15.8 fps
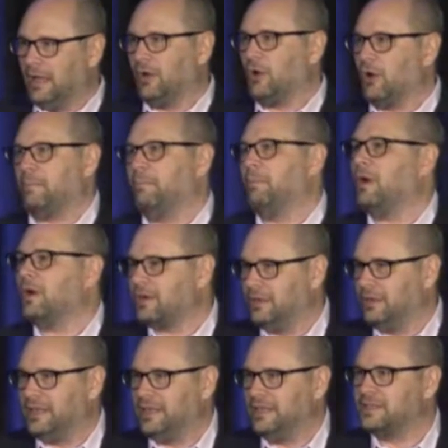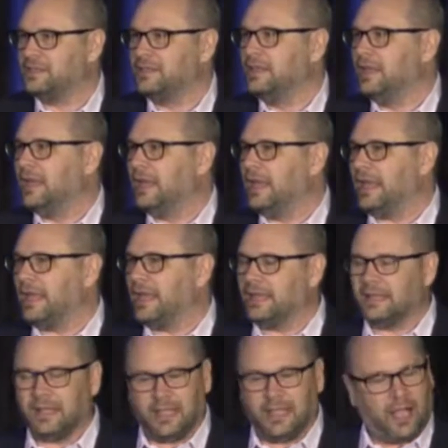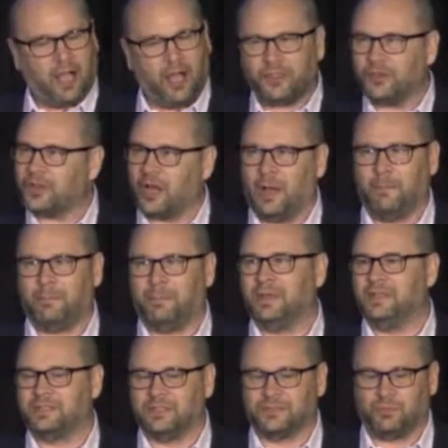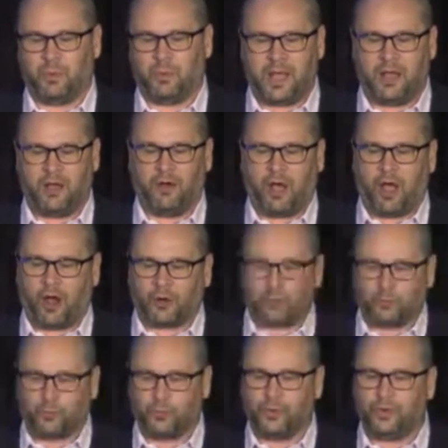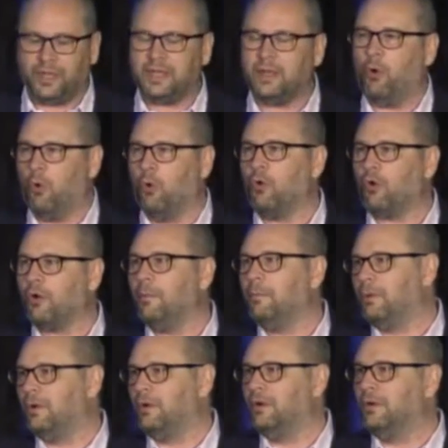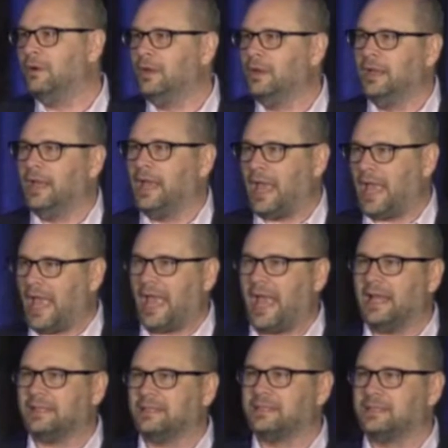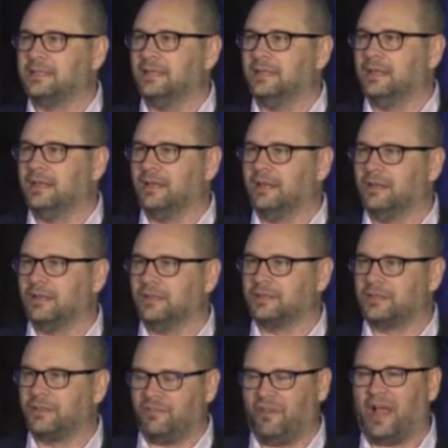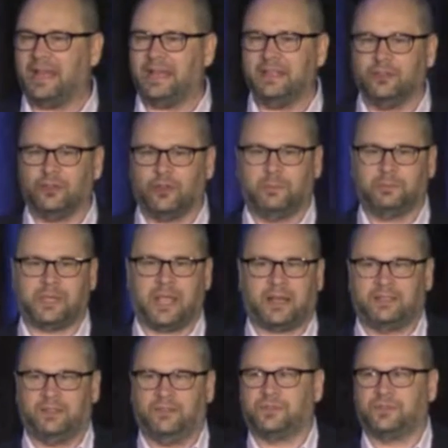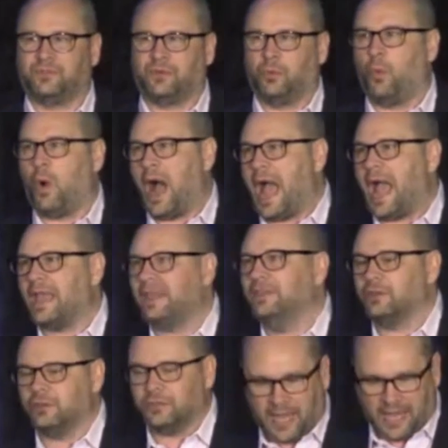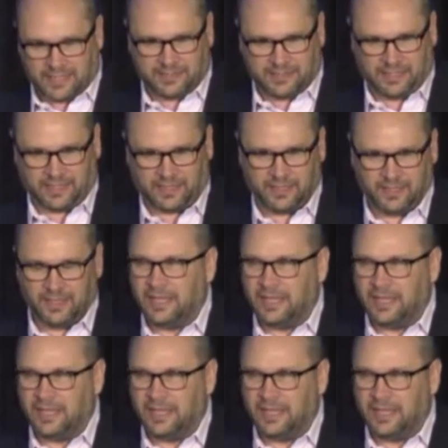or at Barclays, other companies as well are really horrible at defining their objectives for why they're testing.